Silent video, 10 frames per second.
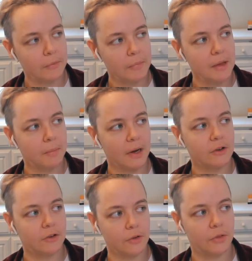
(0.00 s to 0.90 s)
for me, but I
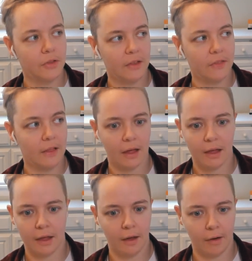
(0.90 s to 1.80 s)
do think that
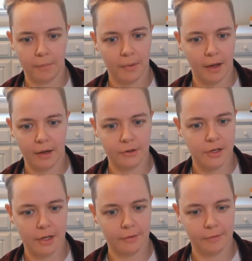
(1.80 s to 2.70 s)
like oh my gosh,
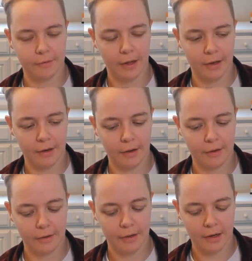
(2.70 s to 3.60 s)
in in
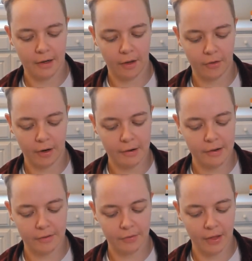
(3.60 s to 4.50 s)
uh, in other
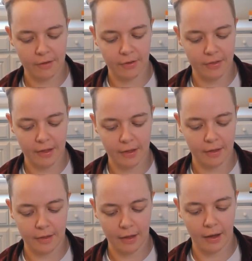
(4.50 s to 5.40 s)
areas of life, I think
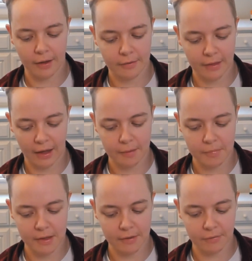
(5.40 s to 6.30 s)
yeah, that can
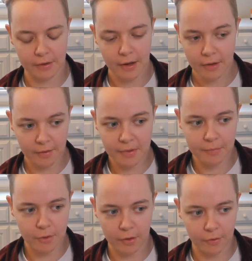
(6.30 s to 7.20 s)
be even sometimes
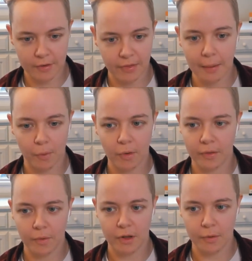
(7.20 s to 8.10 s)
you can grieve that more
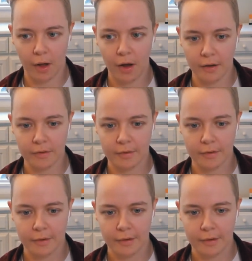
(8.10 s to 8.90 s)
than what you lost